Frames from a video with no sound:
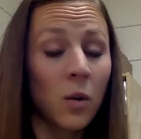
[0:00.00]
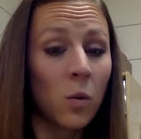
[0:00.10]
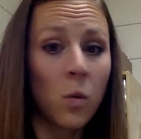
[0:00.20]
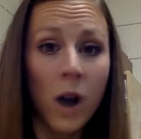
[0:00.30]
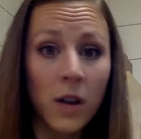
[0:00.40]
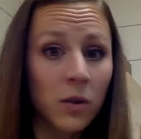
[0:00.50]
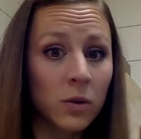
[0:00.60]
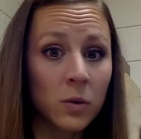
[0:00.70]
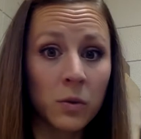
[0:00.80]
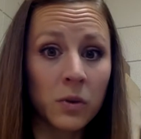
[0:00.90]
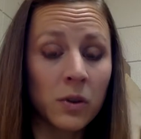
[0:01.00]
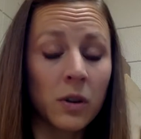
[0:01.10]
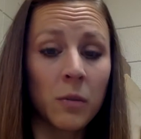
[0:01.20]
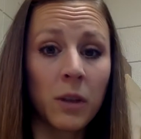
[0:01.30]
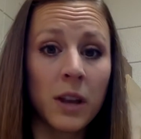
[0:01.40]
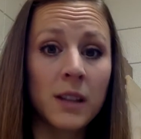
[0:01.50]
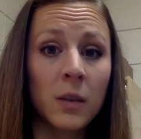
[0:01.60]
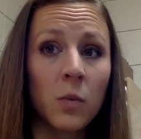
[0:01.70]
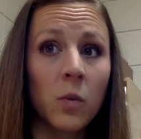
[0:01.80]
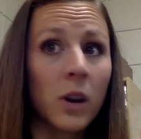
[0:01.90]
why those rules are in place
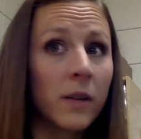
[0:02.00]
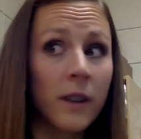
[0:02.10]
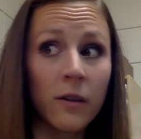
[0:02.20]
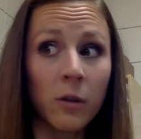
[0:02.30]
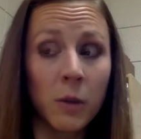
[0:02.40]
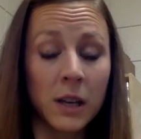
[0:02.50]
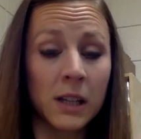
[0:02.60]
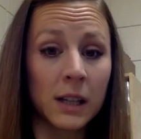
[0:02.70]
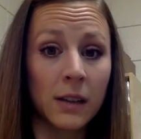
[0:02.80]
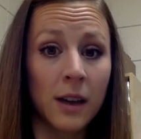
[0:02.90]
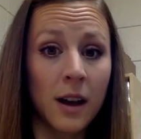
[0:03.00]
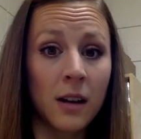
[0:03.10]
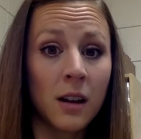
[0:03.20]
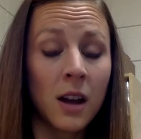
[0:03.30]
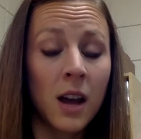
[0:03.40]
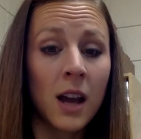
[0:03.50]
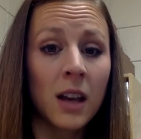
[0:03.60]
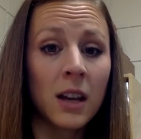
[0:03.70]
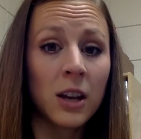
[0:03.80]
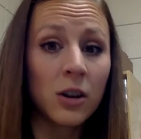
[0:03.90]
and what if everybody did that.
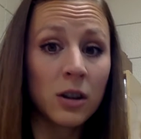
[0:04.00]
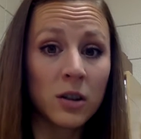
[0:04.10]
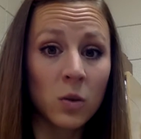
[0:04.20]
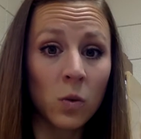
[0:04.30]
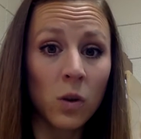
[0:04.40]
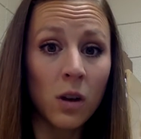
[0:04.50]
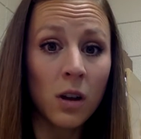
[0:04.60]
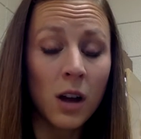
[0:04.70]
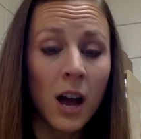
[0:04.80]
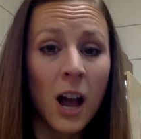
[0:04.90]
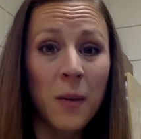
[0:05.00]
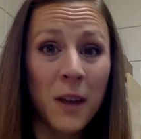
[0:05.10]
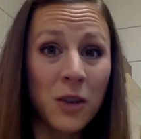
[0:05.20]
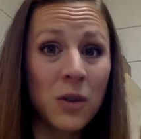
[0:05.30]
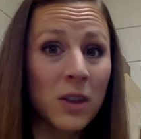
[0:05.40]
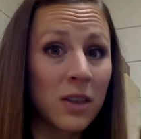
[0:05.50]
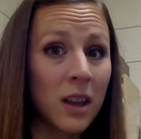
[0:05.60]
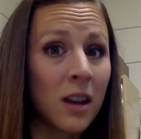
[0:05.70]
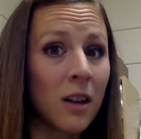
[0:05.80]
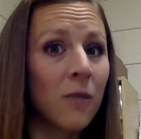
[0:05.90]
And here at school, I bet you can
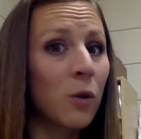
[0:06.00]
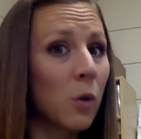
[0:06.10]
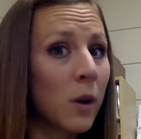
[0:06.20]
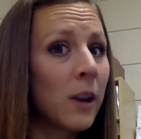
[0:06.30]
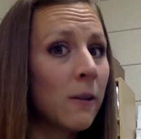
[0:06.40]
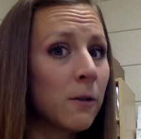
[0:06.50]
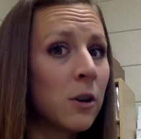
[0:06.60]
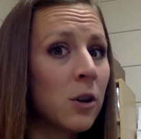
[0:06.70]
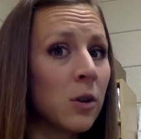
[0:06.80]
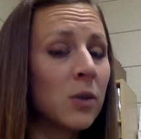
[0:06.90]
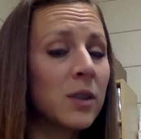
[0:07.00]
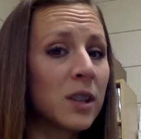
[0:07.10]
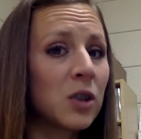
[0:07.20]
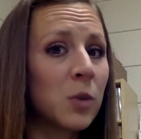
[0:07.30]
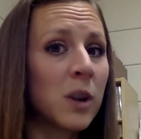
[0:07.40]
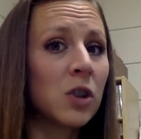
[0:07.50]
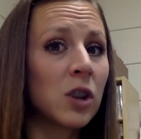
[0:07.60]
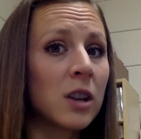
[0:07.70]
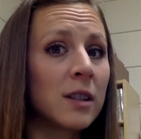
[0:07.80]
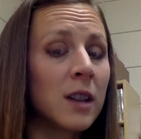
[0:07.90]
think of quite a few
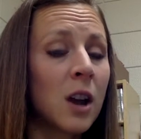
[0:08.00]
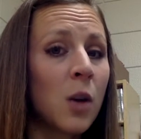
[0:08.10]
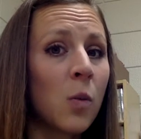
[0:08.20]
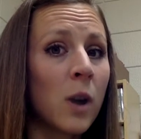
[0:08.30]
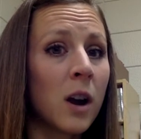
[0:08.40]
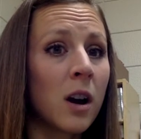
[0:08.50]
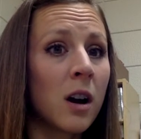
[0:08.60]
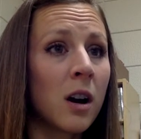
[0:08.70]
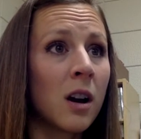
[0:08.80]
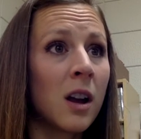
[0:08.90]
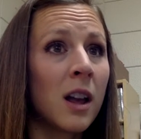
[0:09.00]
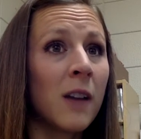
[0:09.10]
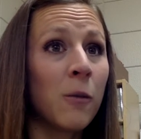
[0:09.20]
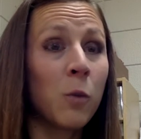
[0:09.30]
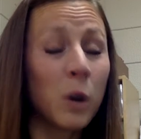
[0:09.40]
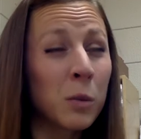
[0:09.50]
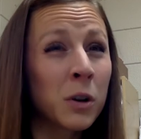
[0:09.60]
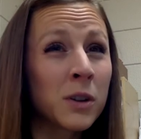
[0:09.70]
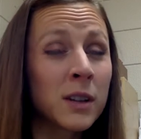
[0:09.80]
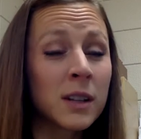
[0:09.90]
situations where if one
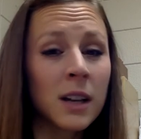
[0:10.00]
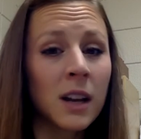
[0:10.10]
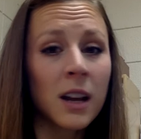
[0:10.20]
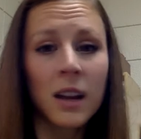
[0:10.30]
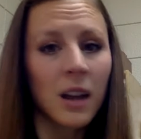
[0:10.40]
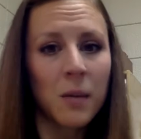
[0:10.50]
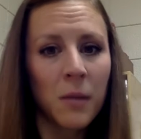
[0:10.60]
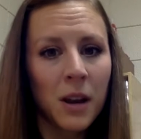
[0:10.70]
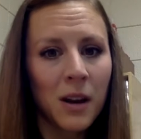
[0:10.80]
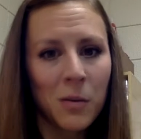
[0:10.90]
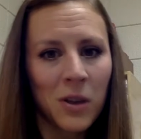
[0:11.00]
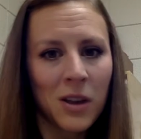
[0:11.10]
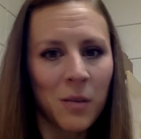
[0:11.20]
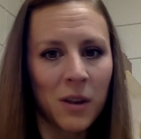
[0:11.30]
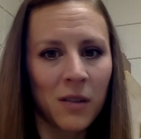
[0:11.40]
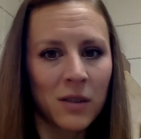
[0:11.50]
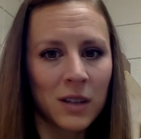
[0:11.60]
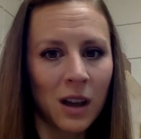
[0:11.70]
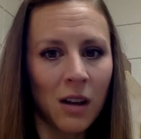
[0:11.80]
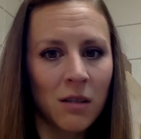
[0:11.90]
person did it, it might not be that big of a
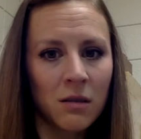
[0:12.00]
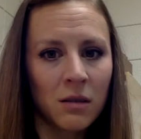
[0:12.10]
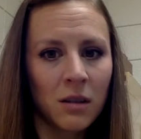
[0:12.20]
deal.